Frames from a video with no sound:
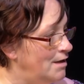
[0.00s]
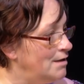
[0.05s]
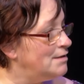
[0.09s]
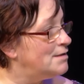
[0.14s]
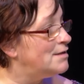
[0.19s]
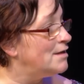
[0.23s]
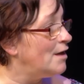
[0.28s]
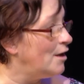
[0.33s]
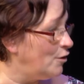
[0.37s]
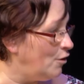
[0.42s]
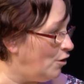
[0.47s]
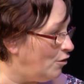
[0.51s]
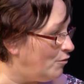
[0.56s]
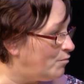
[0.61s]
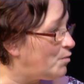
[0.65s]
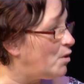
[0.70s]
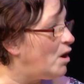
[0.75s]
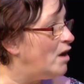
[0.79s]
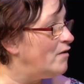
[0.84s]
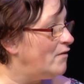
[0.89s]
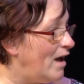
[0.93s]
Is a lot of
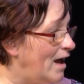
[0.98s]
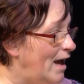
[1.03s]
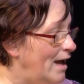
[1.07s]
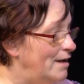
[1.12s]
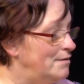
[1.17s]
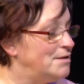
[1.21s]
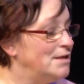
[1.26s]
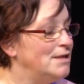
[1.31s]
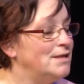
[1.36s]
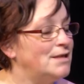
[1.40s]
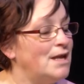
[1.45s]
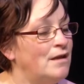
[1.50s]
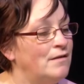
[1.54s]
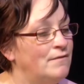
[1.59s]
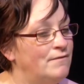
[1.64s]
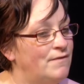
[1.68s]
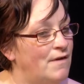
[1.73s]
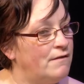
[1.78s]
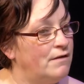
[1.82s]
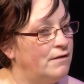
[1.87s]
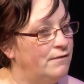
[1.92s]
private houses and
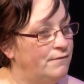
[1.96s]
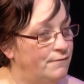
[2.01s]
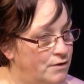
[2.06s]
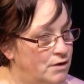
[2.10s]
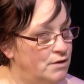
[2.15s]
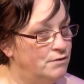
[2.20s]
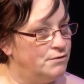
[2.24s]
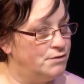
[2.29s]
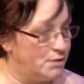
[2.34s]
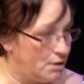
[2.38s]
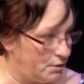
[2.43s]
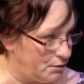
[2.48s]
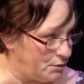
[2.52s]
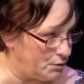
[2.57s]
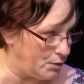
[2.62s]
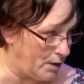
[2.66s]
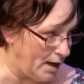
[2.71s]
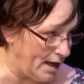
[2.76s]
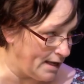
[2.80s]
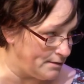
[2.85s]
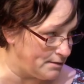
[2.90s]
very few social
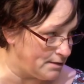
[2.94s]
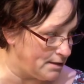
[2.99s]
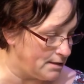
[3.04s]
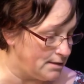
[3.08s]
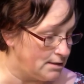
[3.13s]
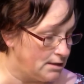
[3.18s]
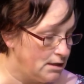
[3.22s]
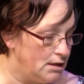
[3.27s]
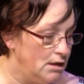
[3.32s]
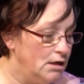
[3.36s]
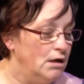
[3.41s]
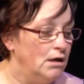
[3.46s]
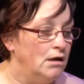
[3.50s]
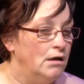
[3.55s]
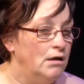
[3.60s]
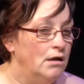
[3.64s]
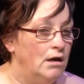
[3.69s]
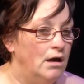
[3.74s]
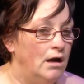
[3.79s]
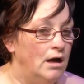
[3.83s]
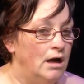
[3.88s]
houses. Yeah.
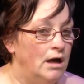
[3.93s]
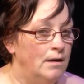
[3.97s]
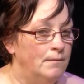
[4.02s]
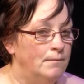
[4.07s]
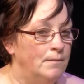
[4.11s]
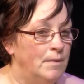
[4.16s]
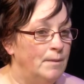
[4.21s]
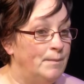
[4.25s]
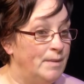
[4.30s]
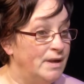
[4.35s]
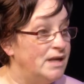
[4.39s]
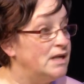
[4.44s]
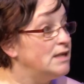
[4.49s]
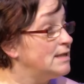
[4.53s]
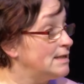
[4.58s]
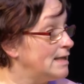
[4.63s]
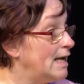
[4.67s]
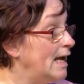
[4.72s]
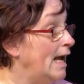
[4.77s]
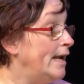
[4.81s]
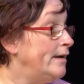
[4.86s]
Because
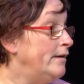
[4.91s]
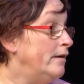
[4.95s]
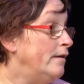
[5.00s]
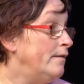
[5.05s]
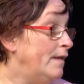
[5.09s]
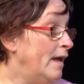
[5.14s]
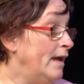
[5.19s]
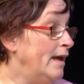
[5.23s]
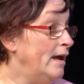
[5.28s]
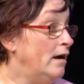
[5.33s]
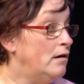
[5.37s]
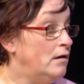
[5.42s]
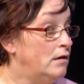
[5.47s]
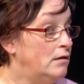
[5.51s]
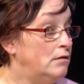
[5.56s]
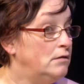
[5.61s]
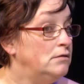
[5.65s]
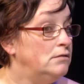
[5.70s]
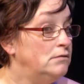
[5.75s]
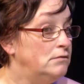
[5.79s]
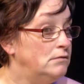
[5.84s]
again, they
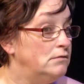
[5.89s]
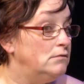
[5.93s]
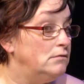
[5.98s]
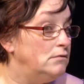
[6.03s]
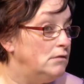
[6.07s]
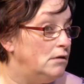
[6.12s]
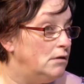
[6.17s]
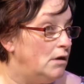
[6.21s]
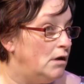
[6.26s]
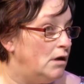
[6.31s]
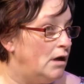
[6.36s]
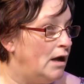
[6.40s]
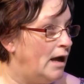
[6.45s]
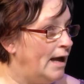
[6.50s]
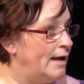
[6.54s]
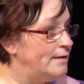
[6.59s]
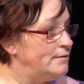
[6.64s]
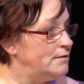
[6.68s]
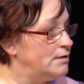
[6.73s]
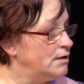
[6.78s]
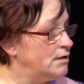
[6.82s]
are a
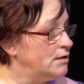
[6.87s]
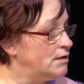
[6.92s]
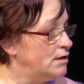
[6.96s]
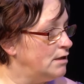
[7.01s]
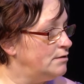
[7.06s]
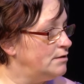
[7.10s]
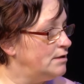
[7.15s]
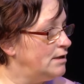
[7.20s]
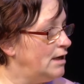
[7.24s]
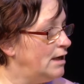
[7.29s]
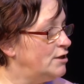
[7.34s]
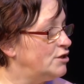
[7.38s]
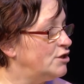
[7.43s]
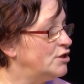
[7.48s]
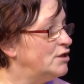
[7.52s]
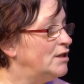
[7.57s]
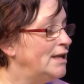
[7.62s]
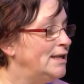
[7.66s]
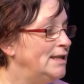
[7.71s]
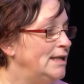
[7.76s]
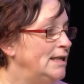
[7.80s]
housing association.
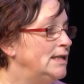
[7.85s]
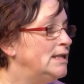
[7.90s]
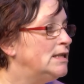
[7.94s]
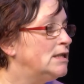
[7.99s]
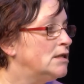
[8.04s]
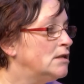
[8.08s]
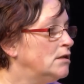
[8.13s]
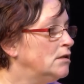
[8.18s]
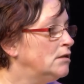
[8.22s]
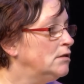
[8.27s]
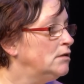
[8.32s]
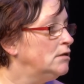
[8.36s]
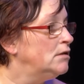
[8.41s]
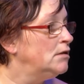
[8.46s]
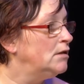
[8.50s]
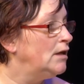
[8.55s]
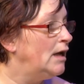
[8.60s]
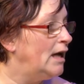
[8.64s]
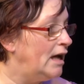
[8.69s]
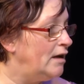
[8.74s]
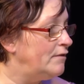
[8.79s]
They need to
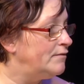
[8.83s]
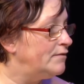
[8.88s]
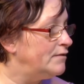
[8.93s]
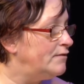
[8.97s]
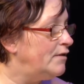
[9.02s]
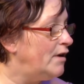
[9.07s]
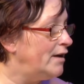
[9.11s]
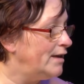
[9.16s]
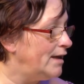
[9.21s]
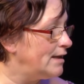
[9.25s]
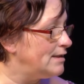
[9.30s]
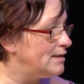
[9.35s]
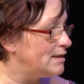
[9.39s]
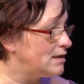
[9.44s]
have the finance